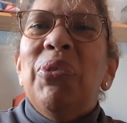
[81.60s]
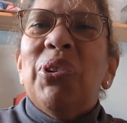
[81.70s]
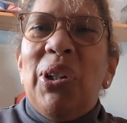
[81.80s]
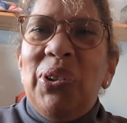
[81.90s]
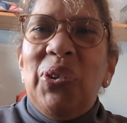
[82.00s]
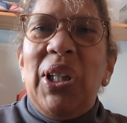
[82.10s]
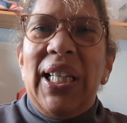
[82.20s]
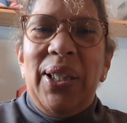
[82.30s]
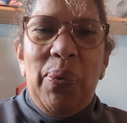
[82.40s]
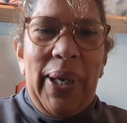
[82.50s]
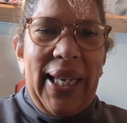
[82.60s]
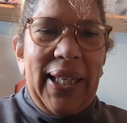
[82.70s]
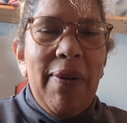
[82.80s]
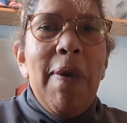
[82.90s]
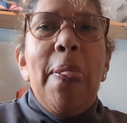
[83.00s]
grows really
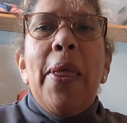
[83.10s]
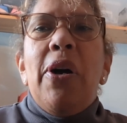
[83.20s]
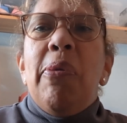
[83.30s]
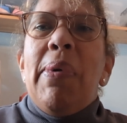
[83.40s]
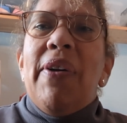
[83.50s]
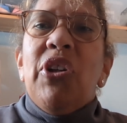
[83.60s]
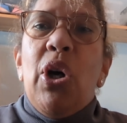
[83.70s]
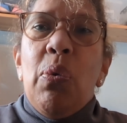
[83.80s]
quick. I've got